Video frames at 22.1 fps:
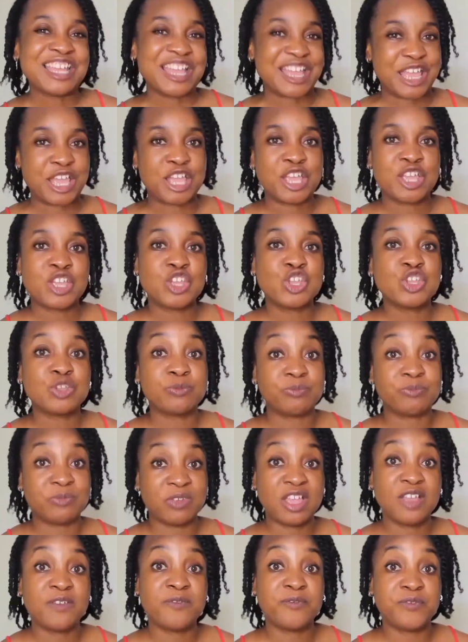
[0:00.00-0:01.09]
Yeah,
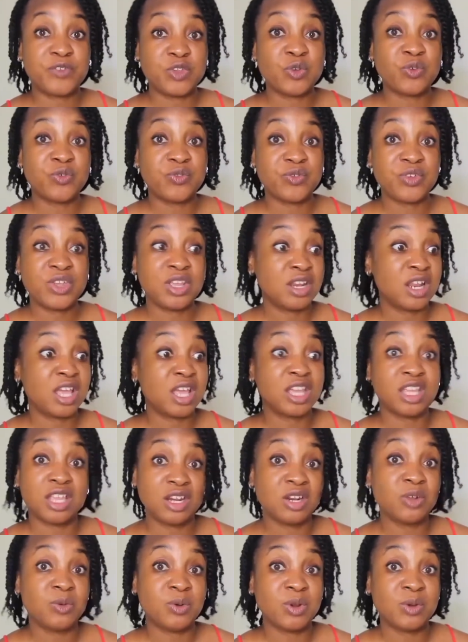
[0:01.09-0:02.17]
if you feel
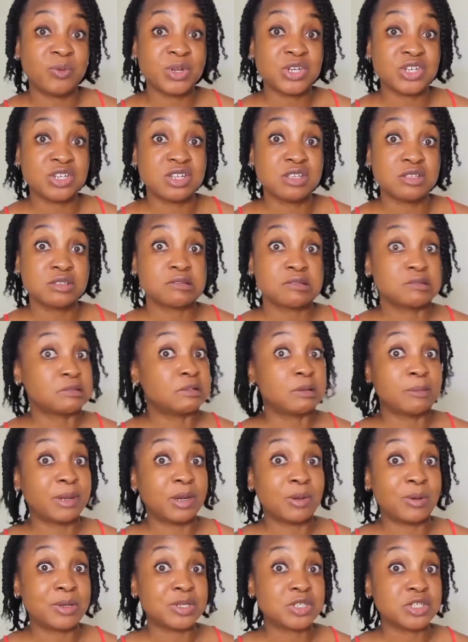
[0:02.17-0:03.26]
like you don't want to watch this,
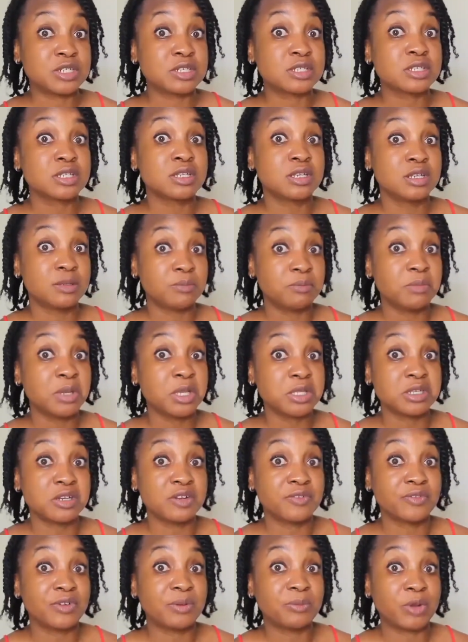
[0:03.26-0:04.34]
nobody watch it. May I
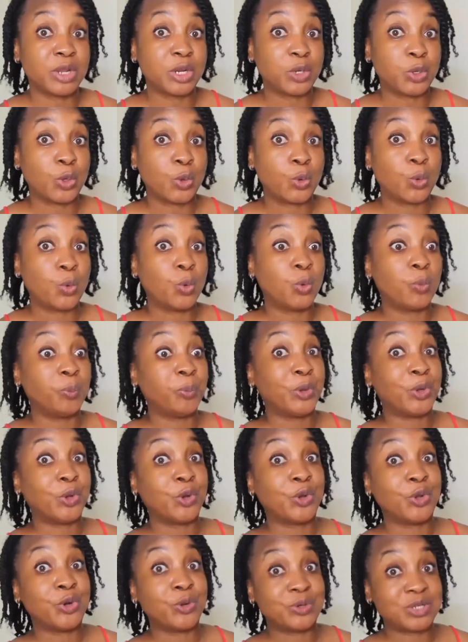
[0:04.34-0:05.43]
tell you from right now,
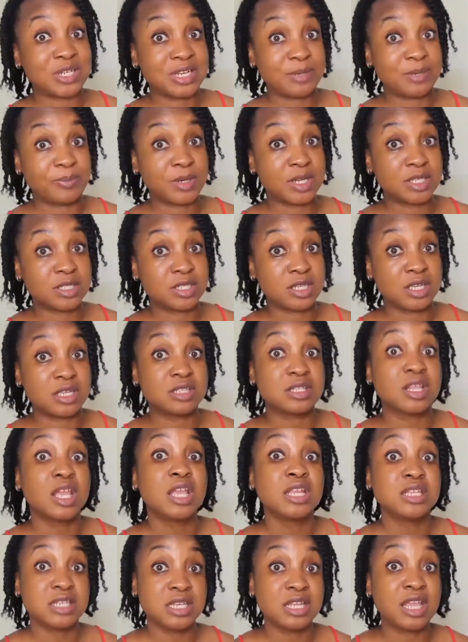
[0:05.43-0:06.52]
no go don't leave in a
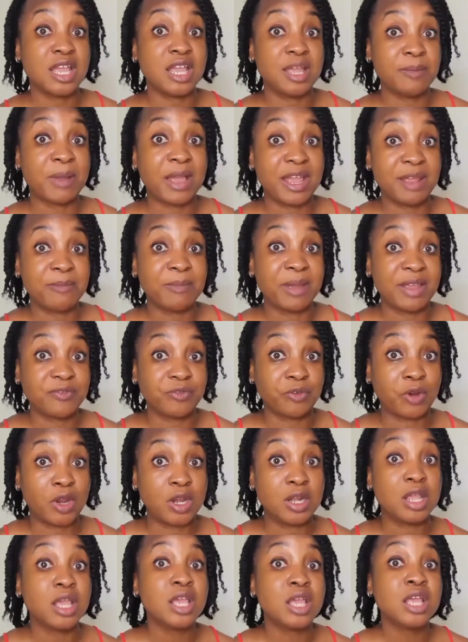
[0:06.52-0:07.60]
teens. TMI, my
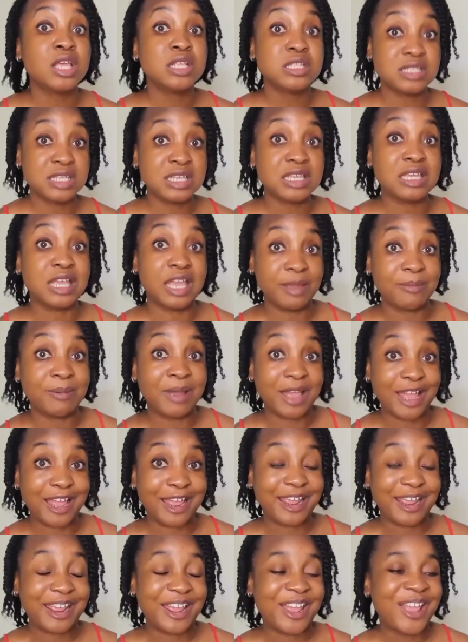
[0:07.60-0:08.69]
friend.
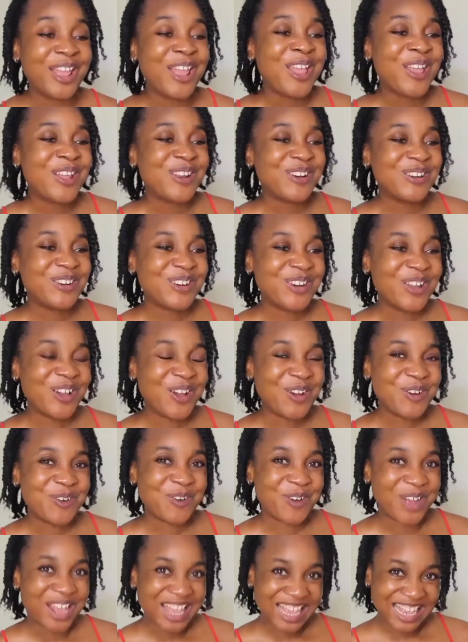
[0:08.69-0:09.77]
TMI.
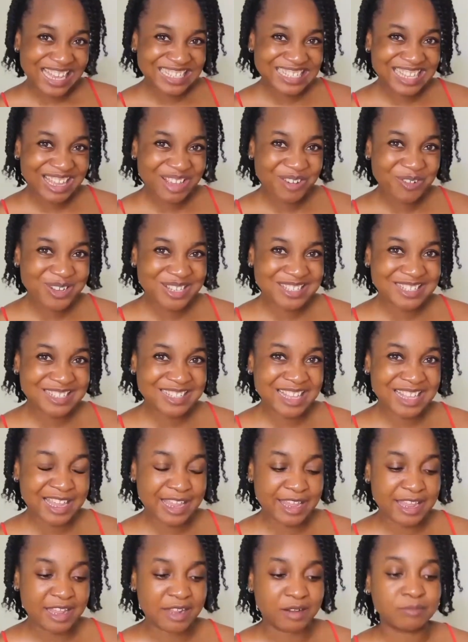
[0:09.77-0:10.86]
No, as I was
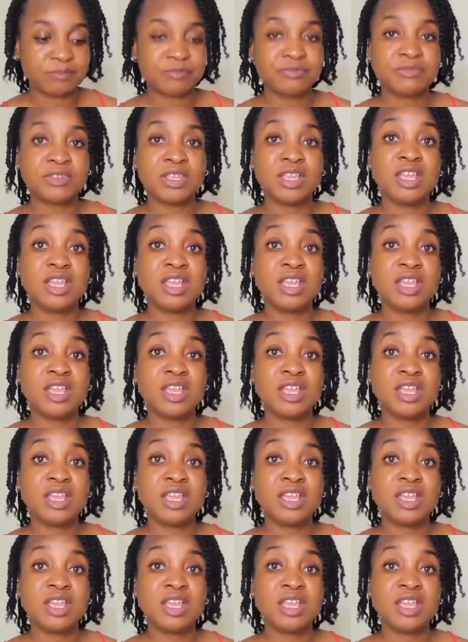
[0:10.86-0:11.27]
saying,